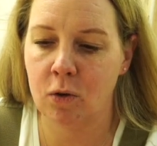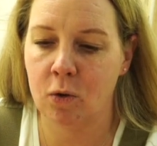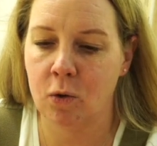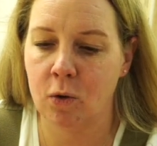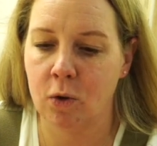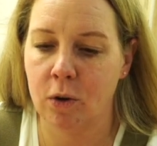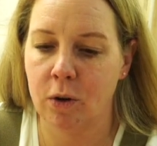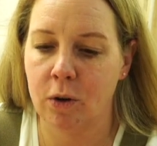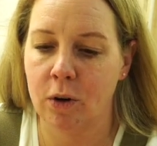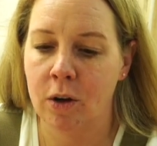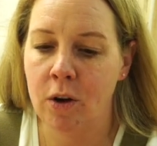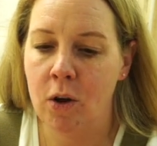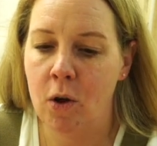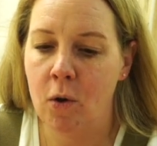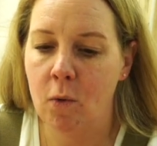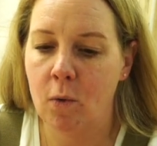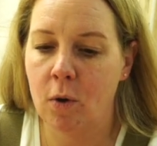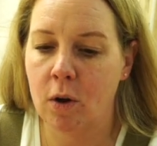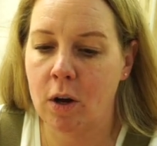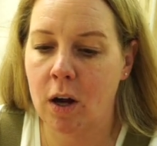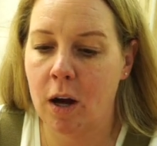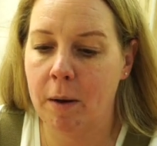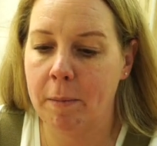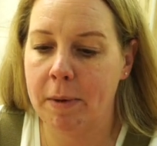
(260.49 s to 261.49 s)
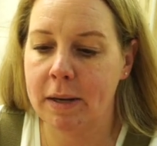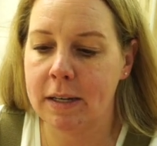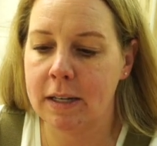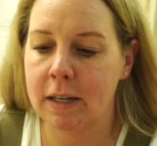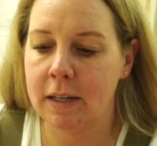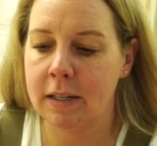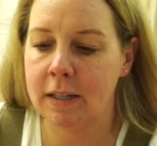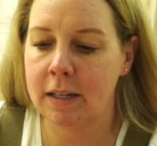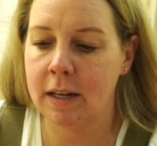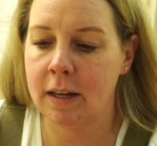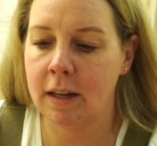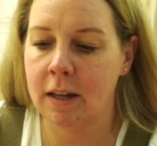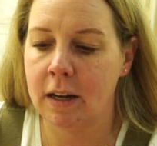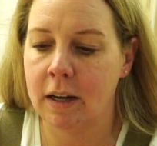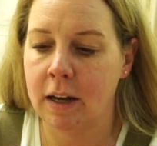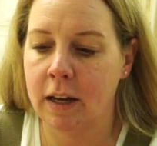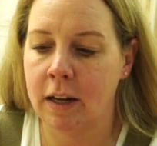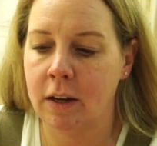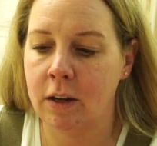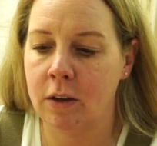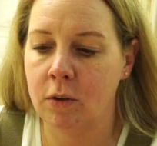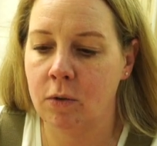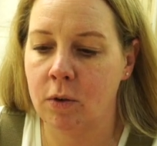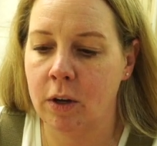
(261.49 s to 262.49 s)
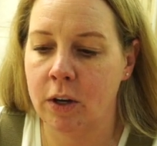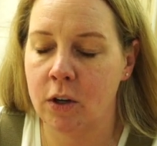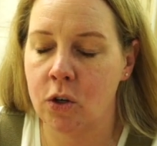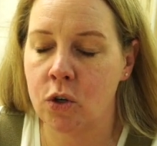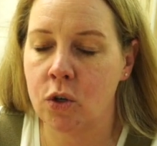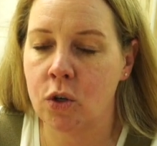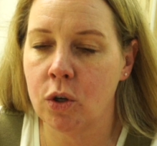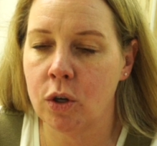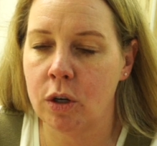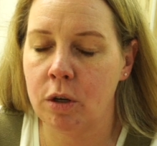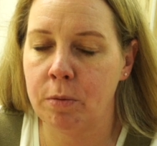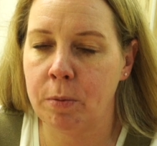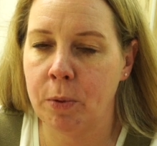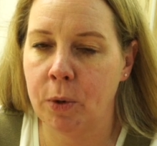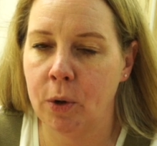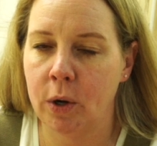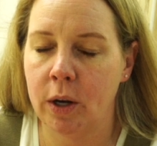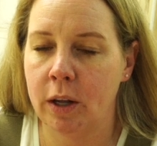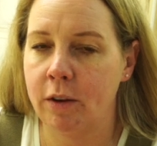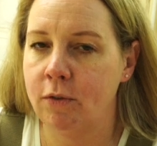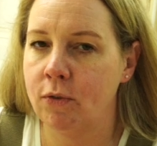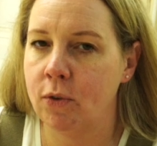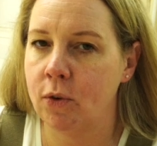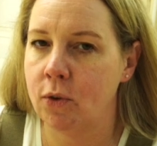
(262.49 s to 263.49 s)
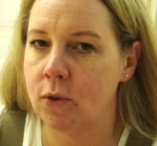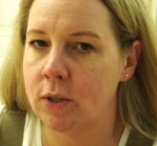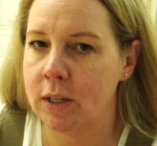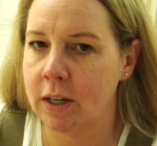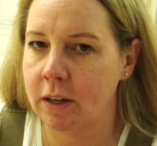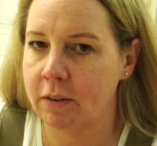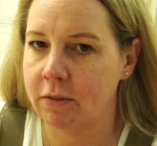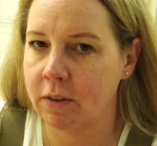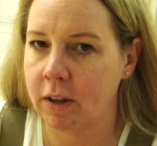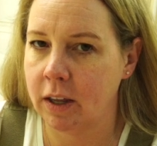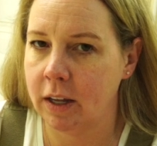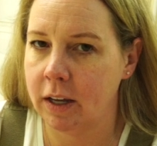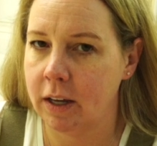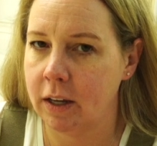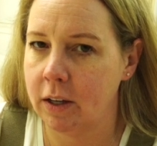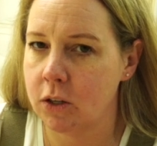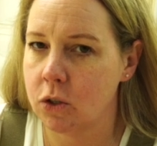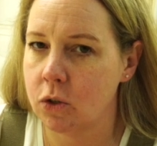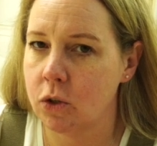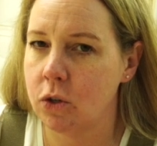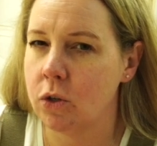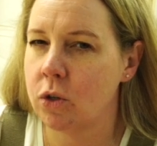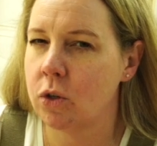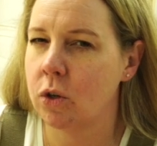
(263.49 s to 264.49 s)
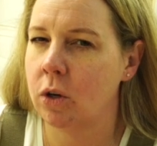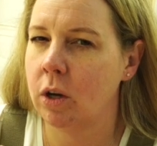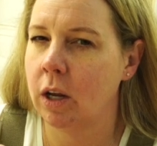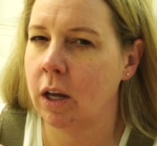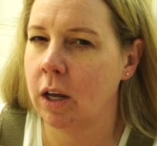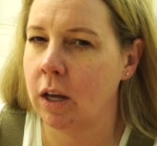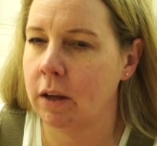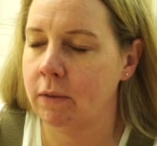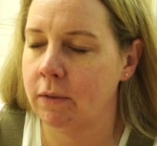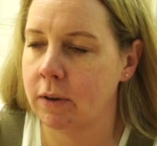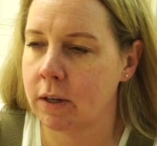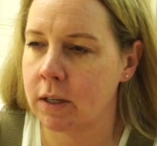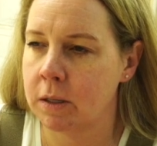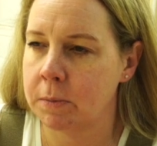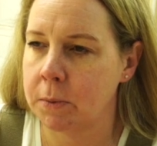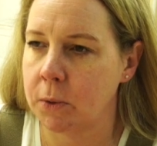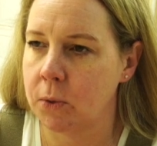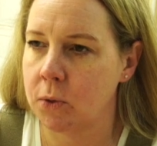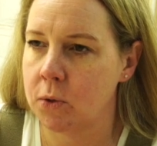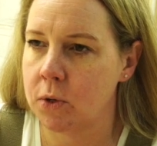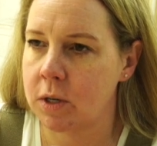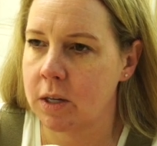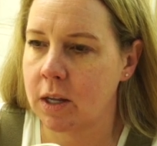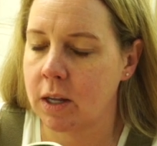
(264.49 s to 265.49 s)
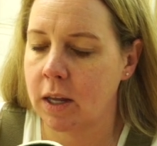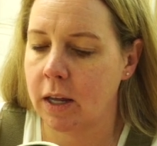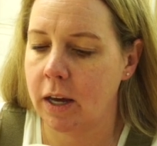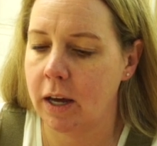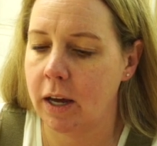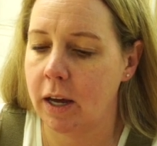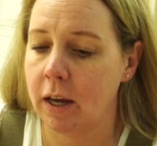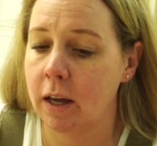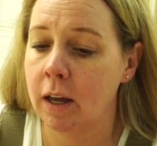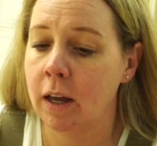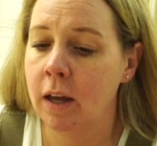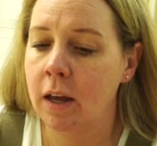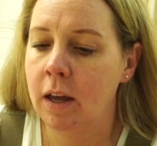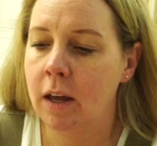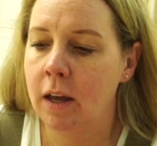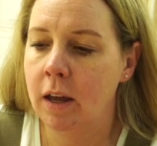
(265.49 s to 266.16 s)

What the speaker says: or will comment and say that I should put a food safe glaze, or you shouldn't have exposed clay